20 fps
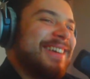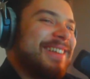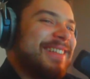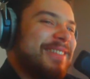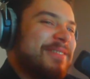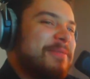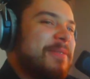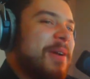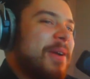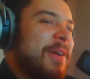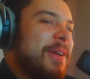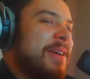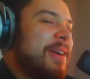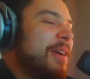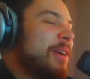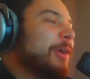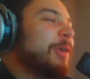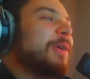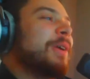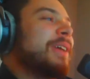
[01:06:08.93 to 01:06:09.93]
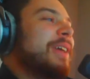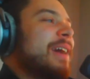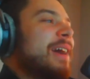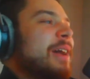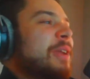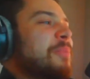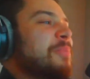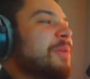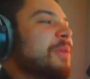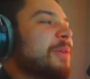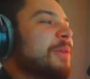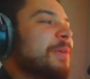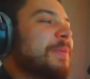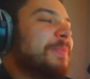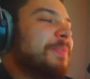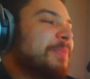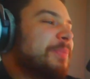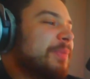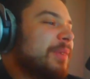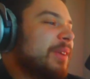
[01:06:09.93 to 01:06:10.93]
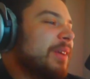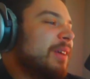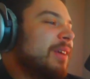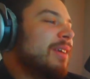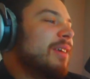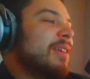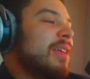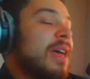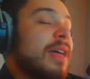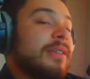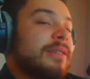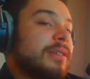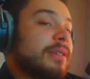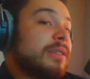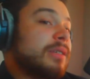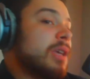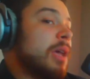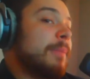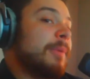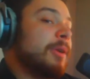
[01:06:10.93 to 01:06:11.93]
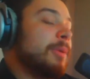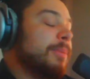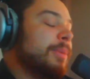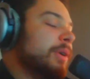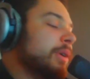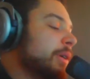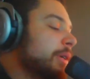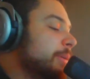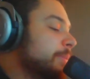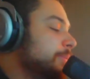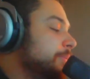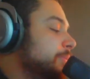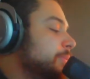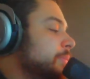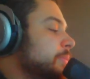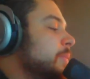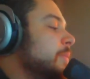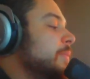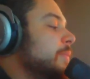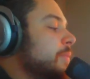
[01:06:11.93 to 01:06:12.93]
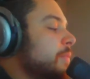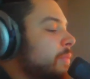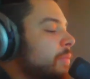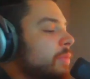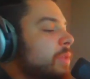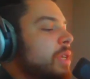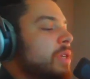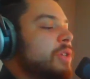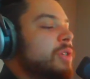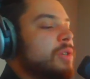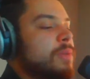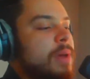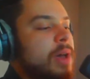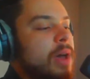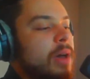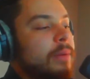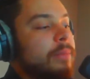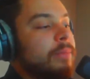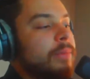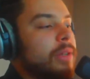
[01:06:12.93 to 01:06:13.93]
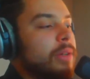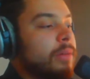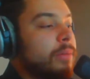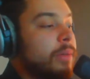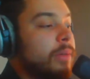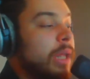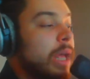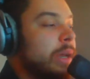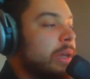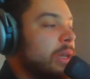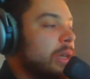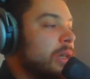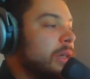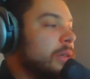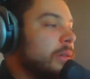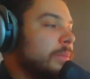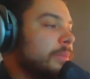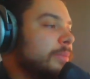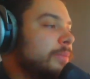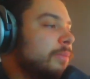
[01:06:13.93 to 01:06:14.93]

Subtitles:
Very Hungry Caterpillar. Yeah, it's a seminal book. Teaches you about, you know, gluttony and...